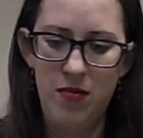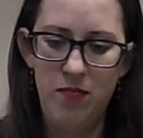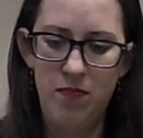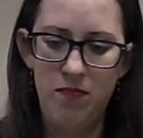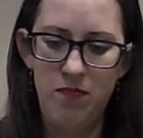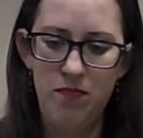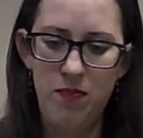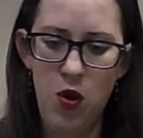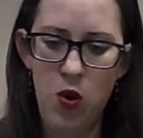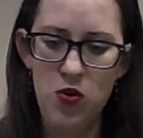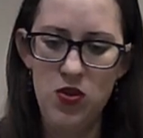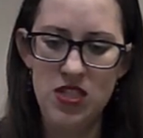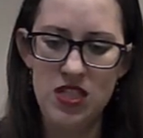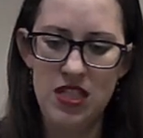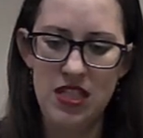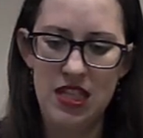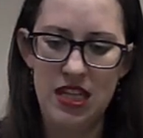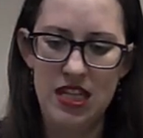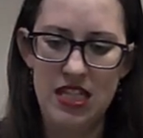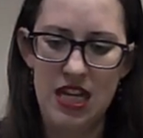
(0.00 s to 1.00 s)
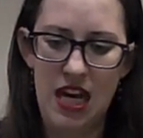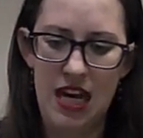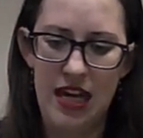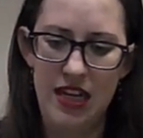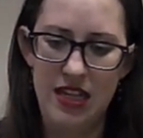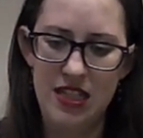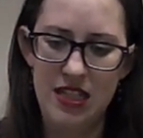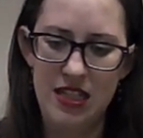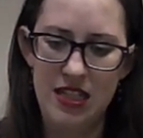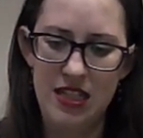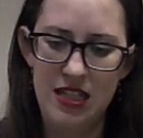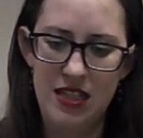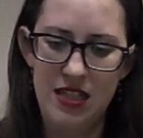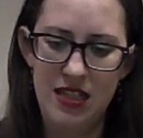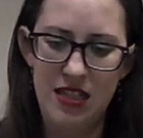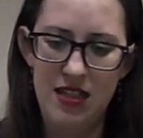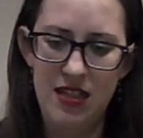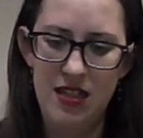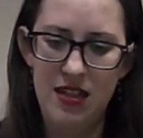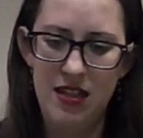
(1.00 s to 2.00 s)
mostly tight.
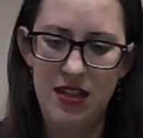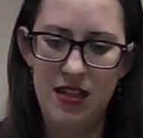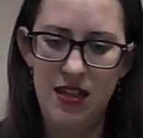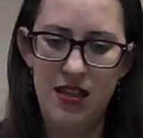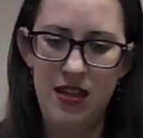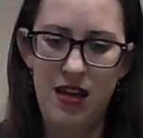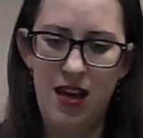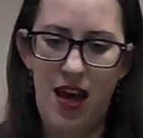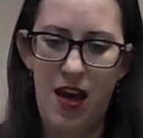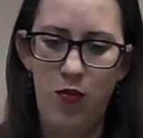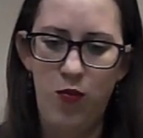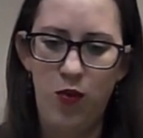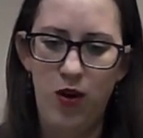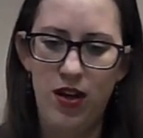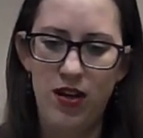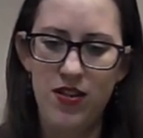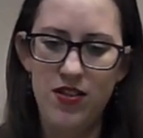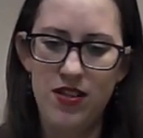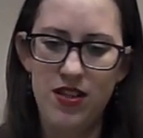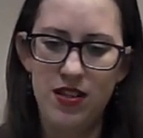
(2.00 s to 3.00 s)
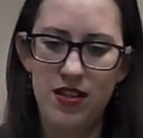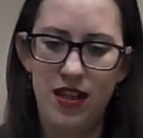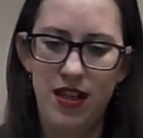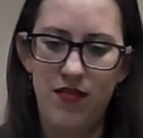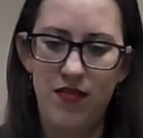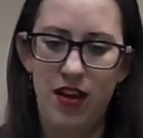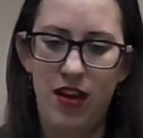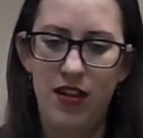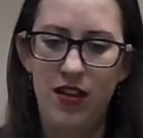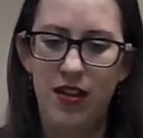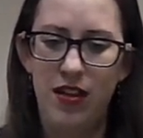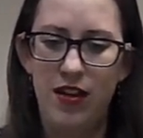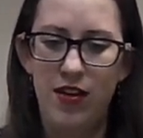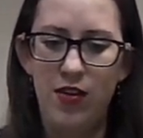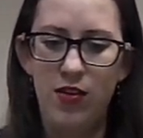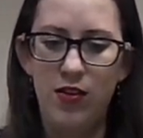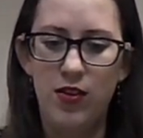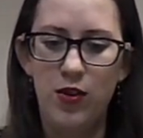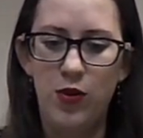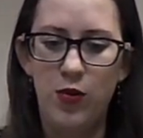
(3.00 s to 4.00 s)
I want you to leave a
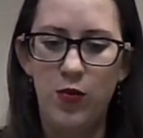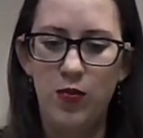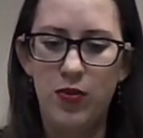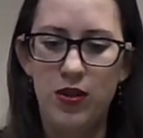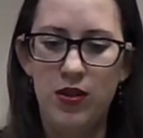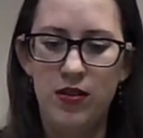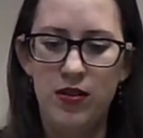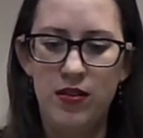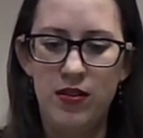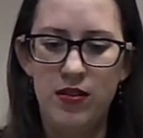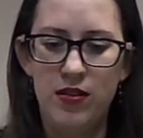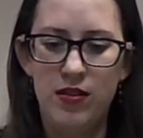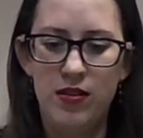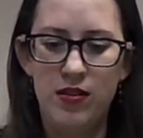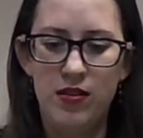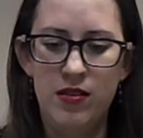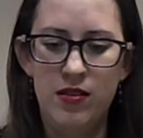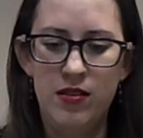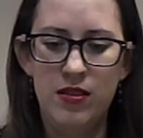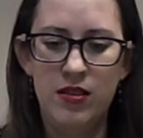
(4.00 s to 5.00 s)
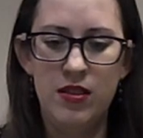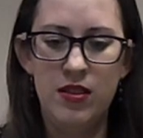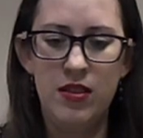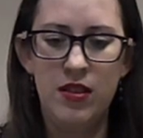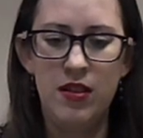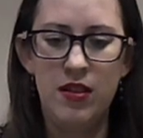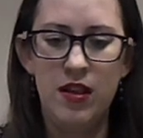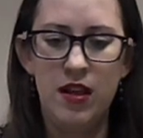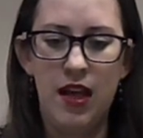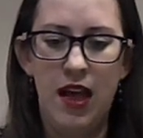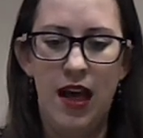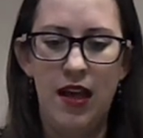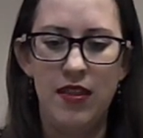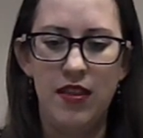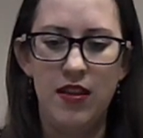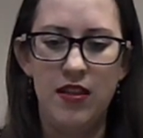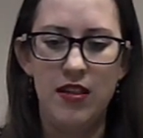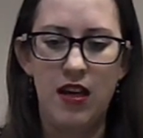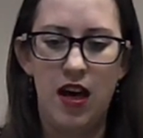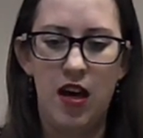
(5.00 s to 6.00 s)
little loop at
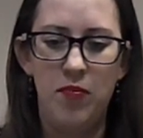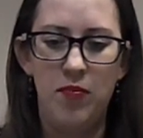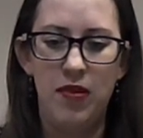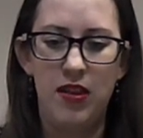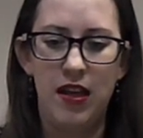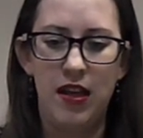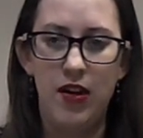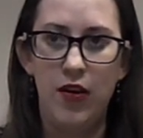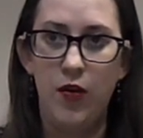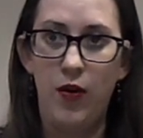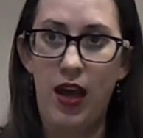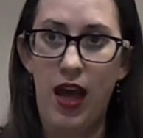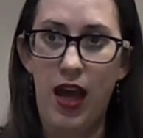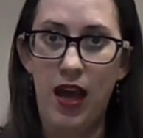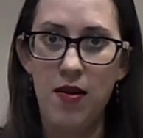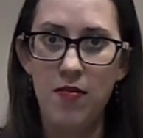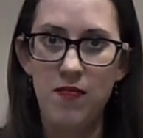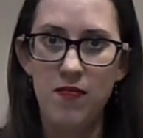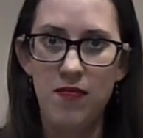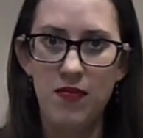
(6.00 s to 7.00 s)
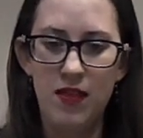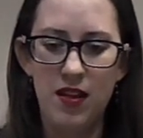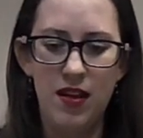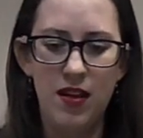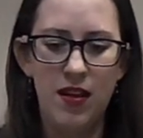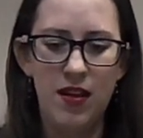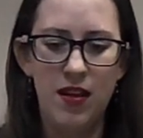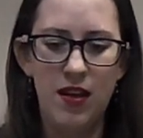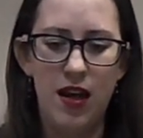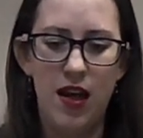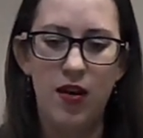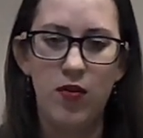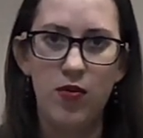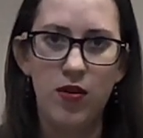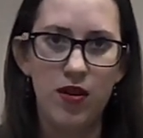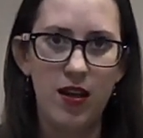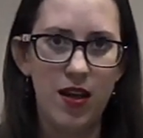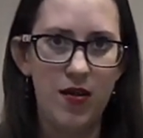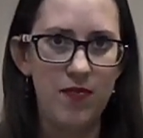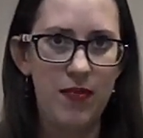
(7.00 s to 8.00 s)
the top there, okay? And we'll
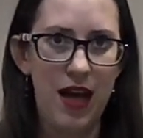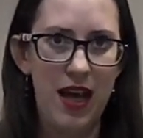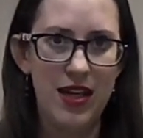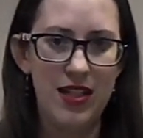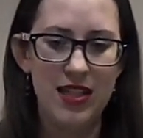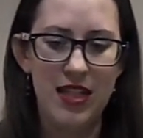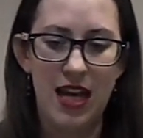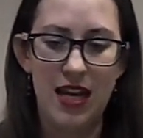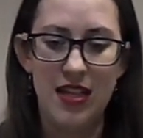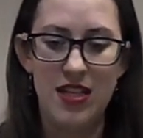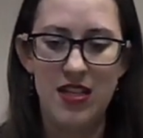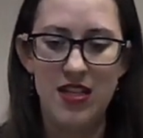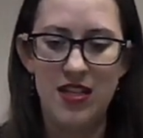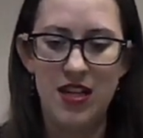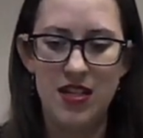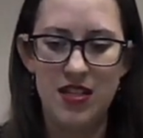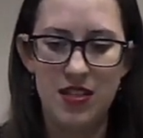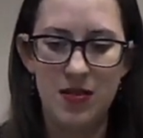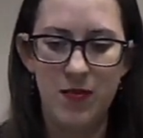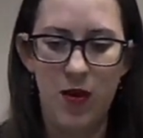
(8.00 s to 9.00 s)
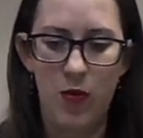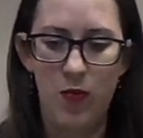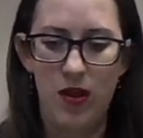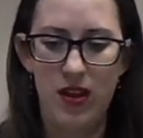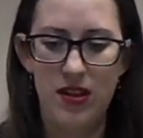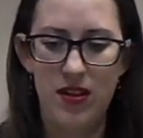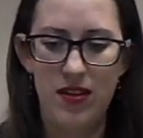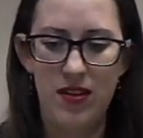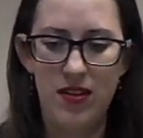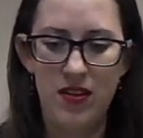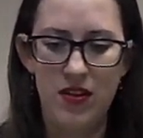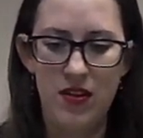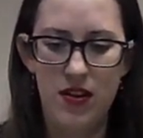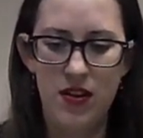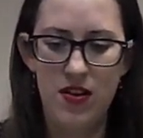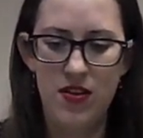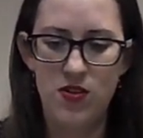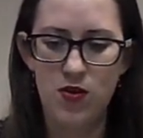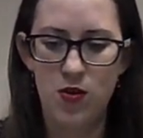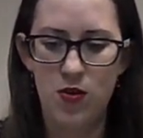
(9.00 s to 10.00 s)
come back to that in just a moment.
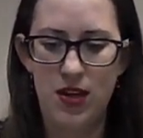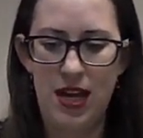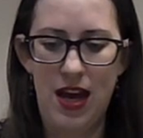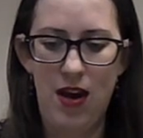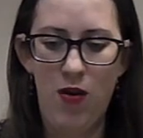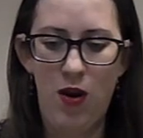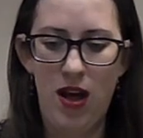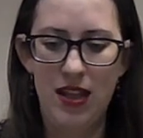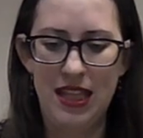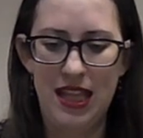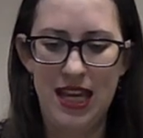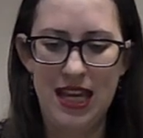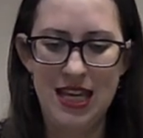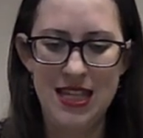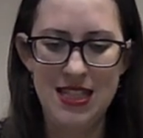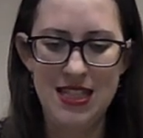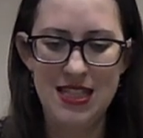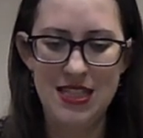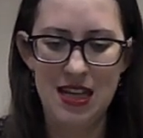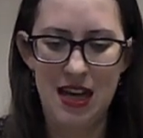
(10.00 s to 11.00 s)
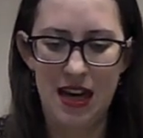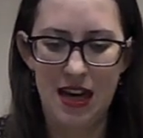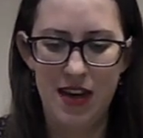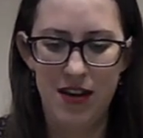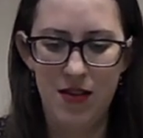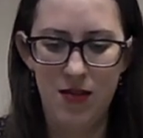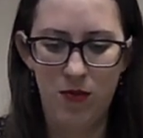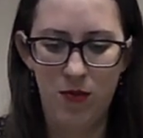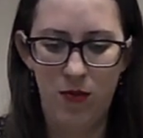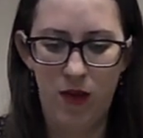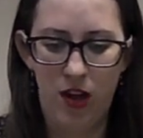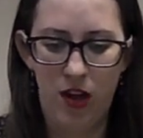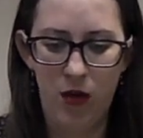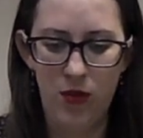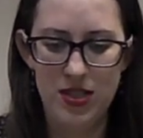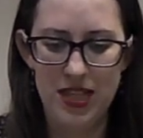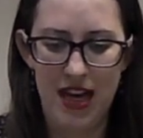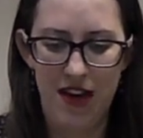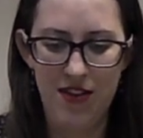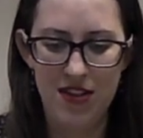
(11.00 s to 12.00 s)
So now on the inside, we'll go
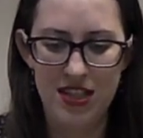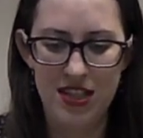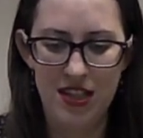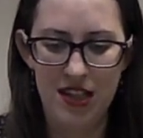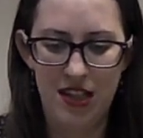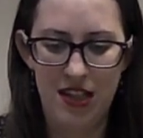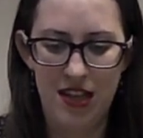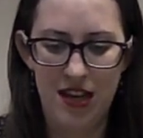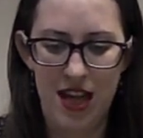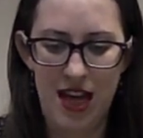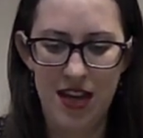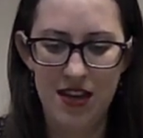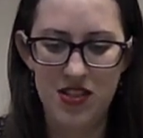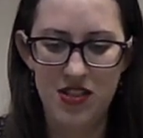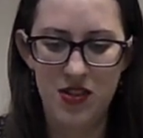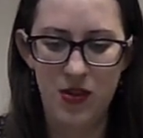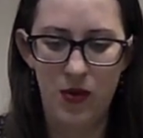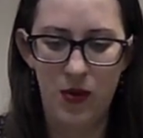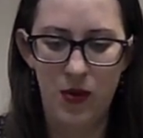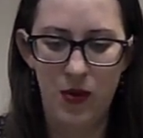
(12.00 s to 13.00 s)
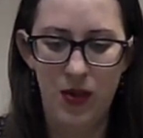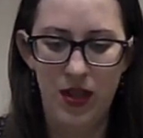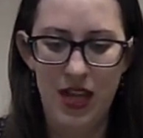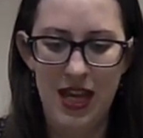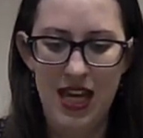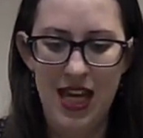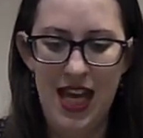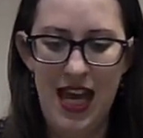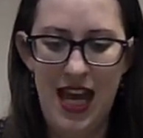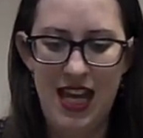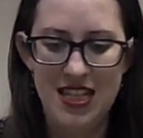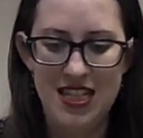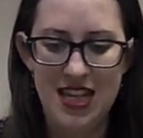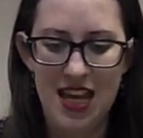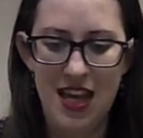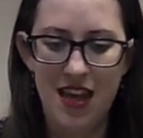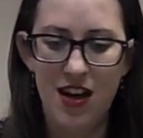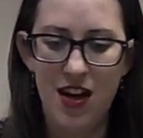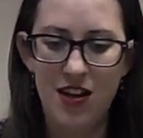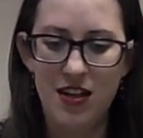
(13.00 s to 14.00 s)
down to the next hole and
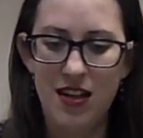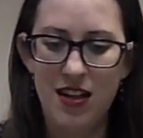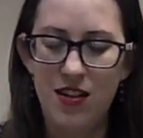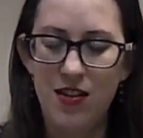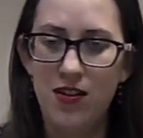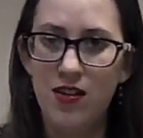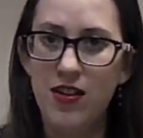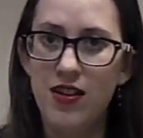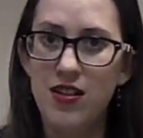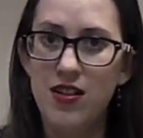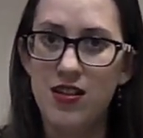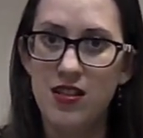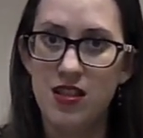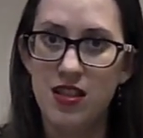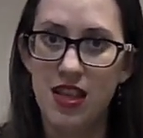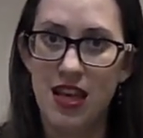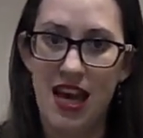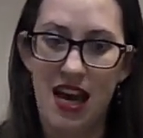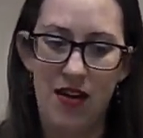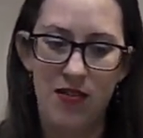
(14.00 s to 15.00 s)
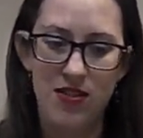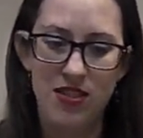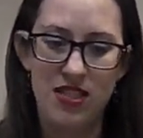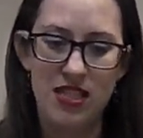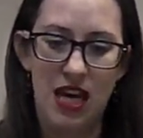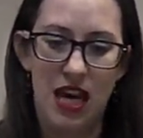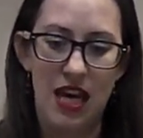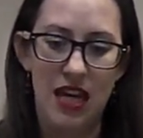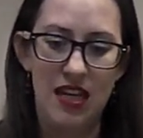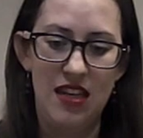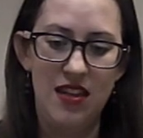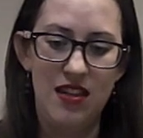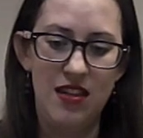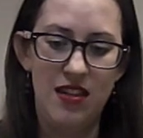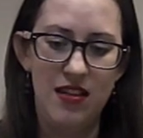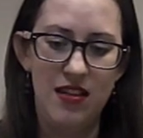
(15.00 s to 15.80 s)
take our needle to the outside.